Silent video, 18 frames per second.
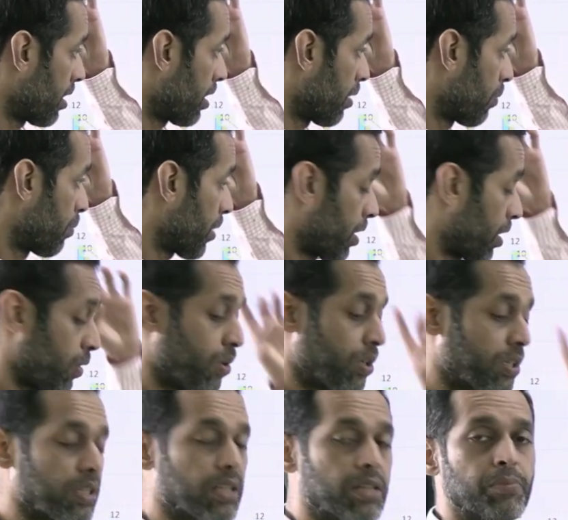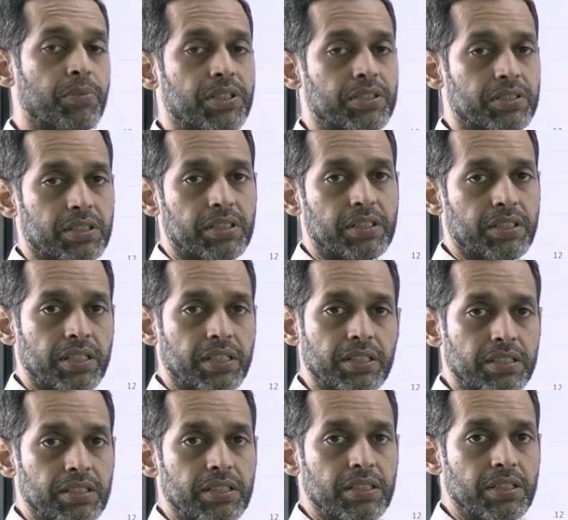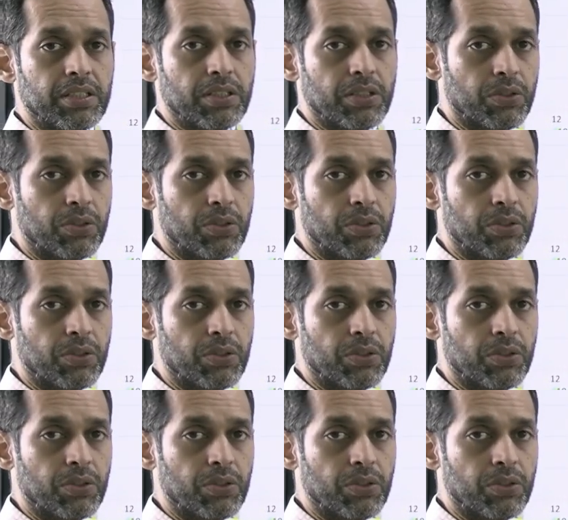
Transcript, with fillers: number, not a percentage.